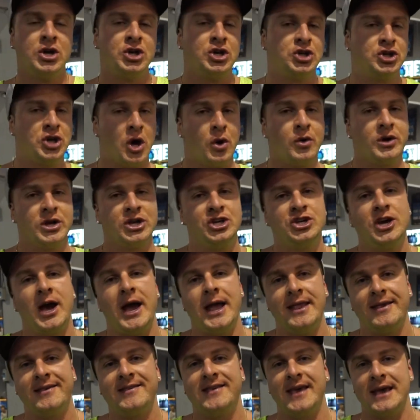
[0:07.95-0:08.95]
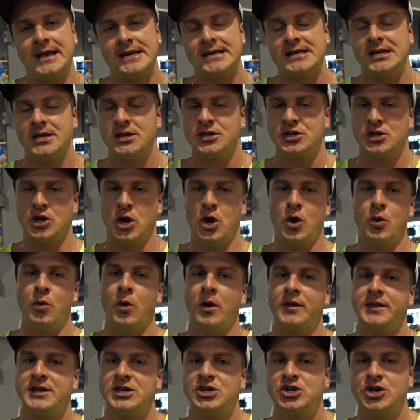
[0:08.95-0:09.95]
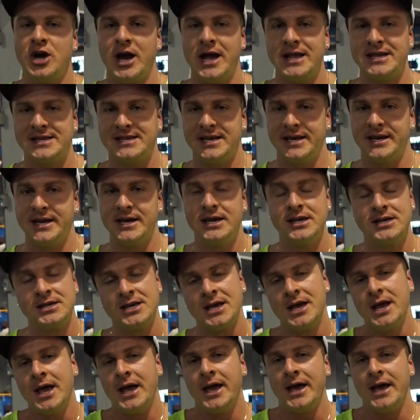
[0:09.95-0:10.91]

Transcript: shoulder giant set. So what this giant set is,